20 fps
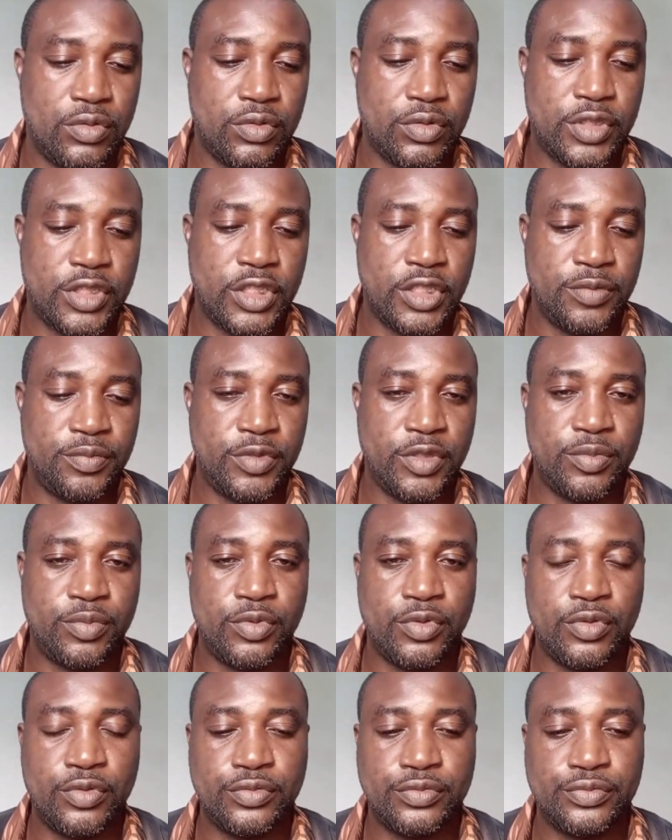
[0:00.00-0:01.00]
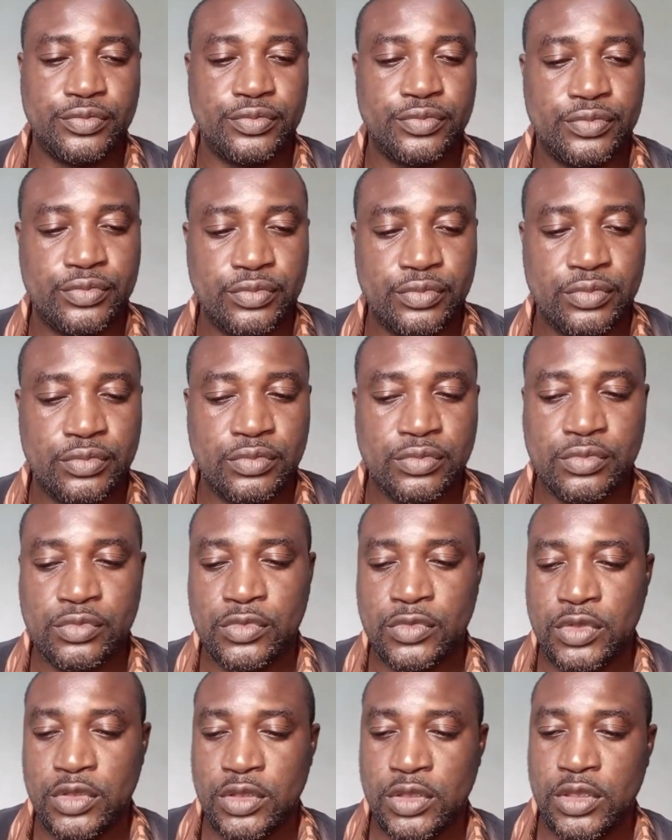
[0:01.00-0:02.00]
Okay, people,
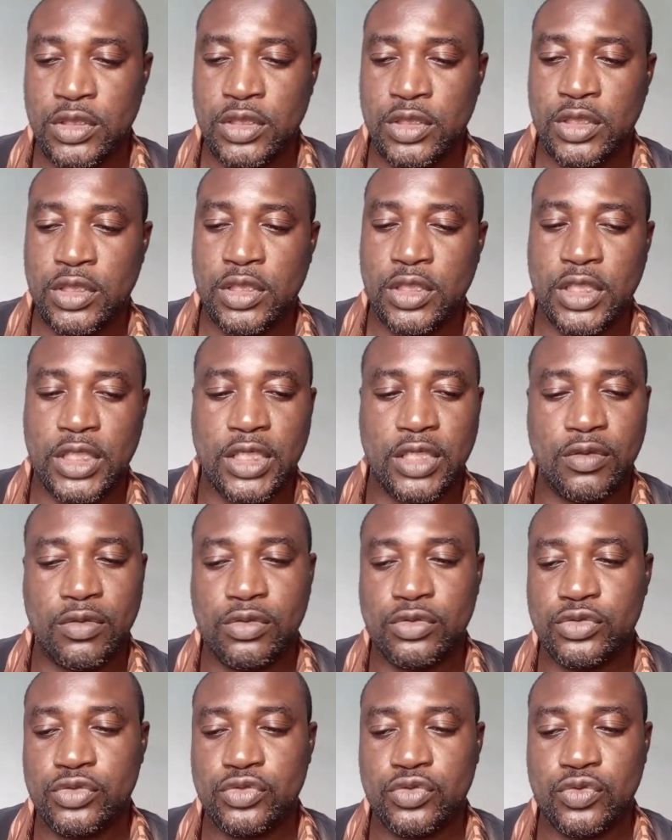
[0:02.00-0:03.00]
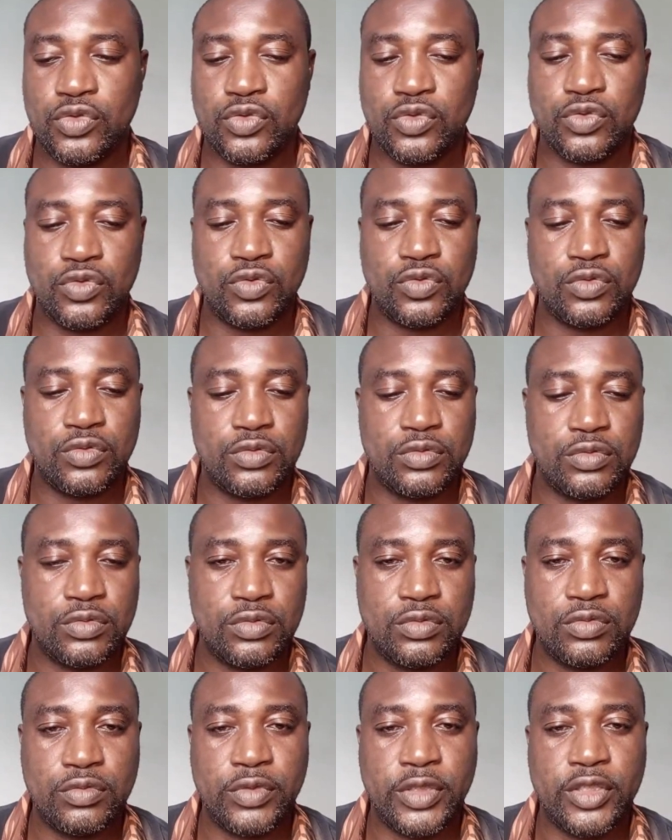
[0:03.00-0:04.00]
I want to
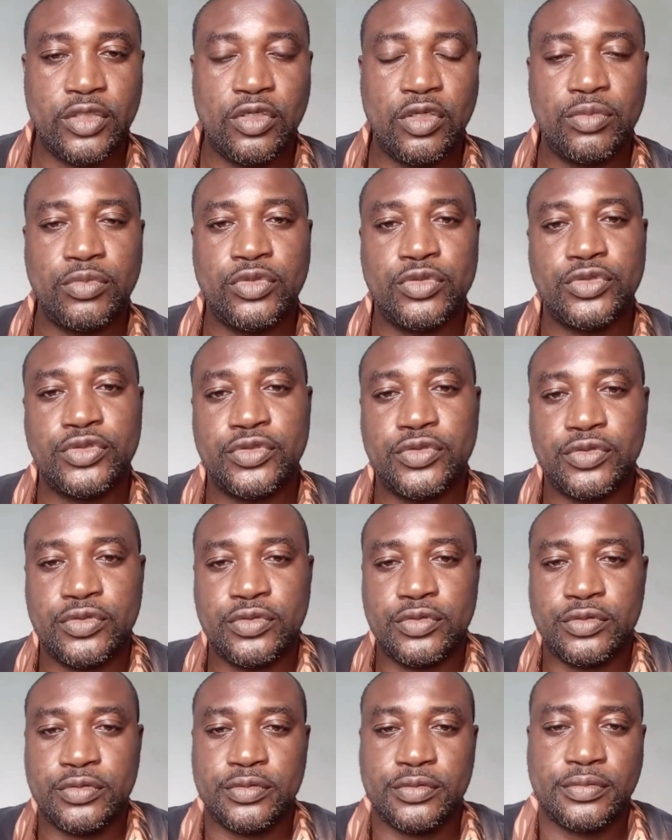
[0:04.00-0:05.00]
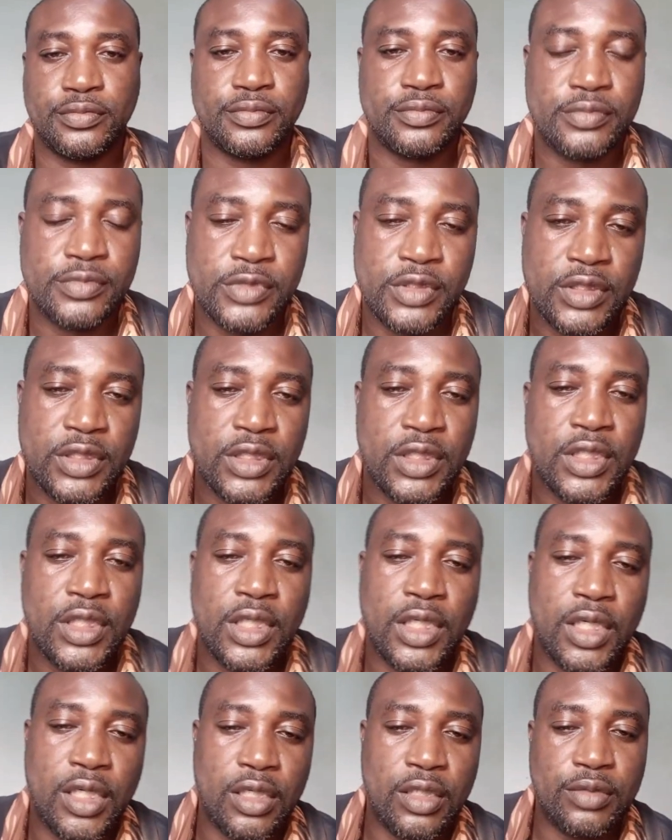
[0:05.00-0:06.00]
welcome you to
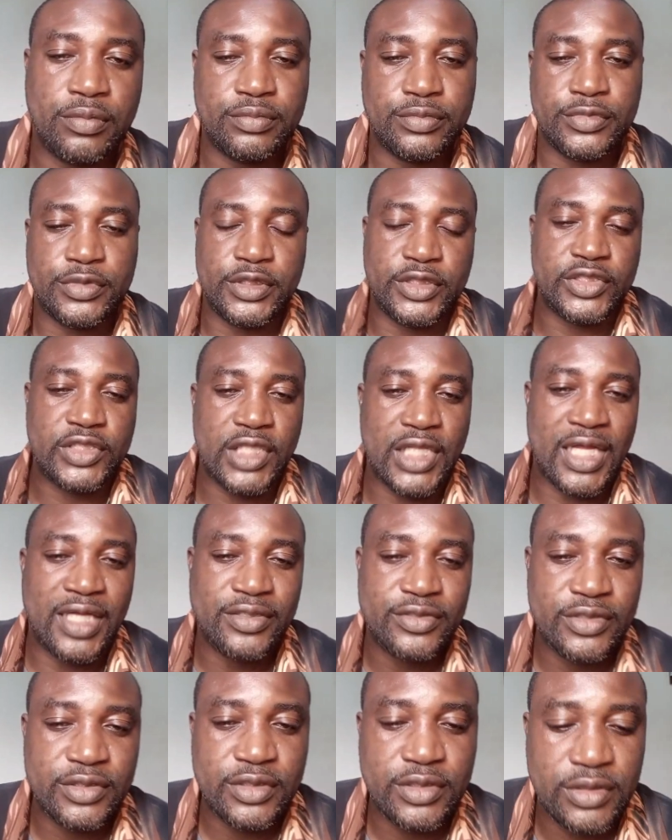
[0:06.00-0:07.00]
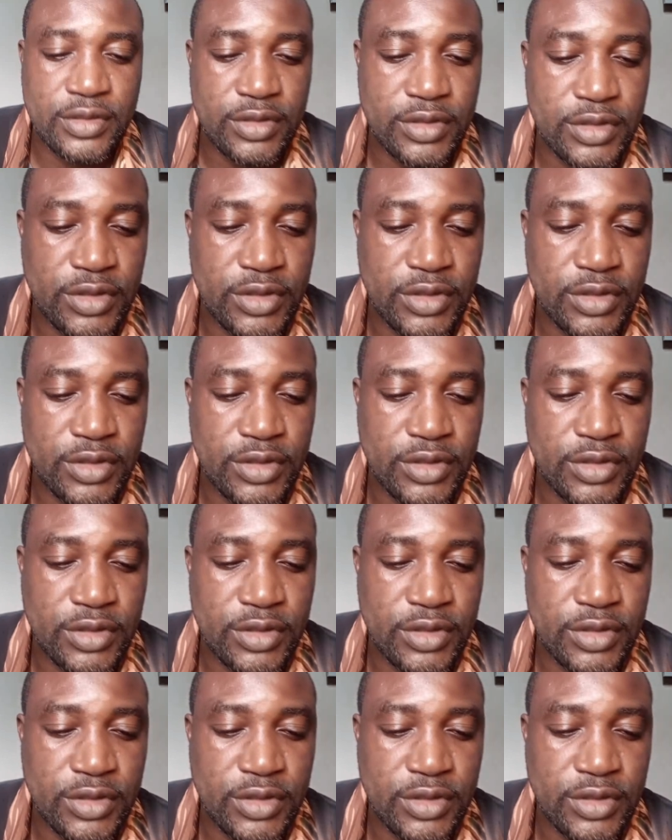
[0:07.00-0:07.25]
this class.